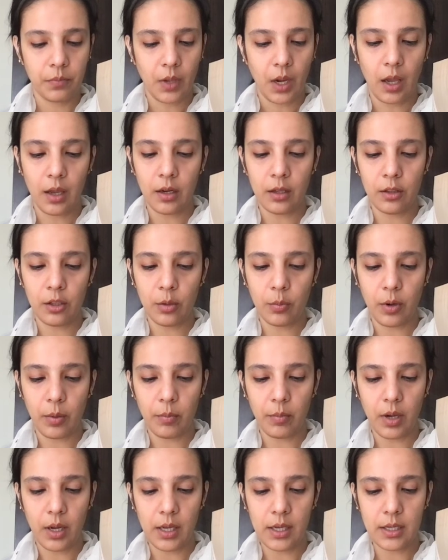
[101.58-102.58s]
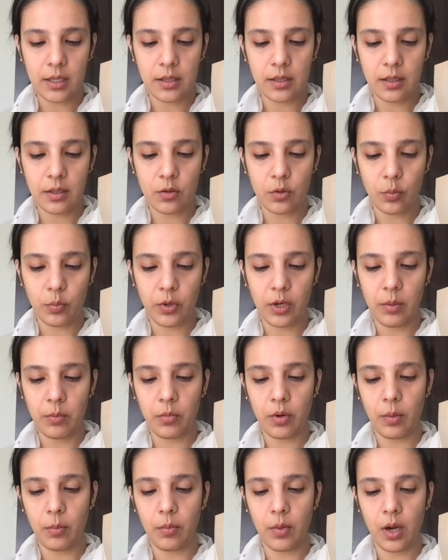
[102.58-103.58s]
Ananda Brahma is the supreme
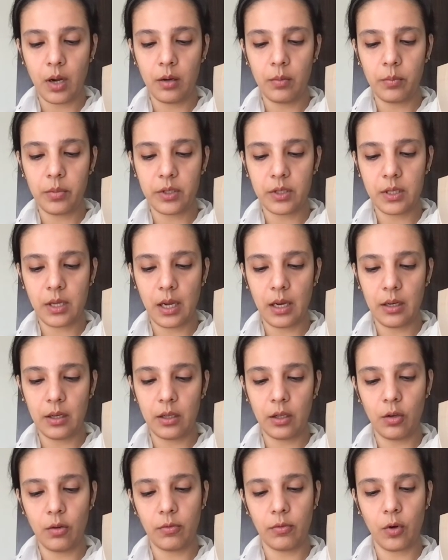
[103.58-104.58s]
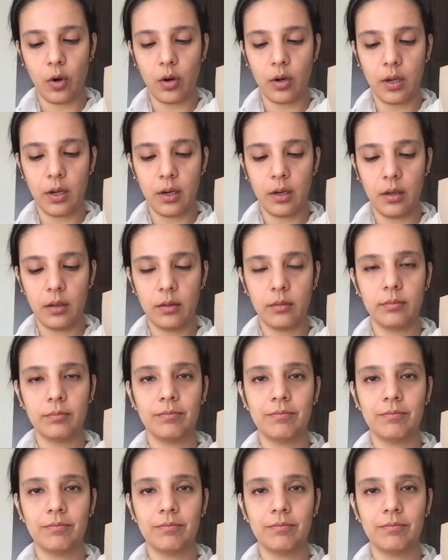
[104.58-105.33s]
Brahman personality of Godhead.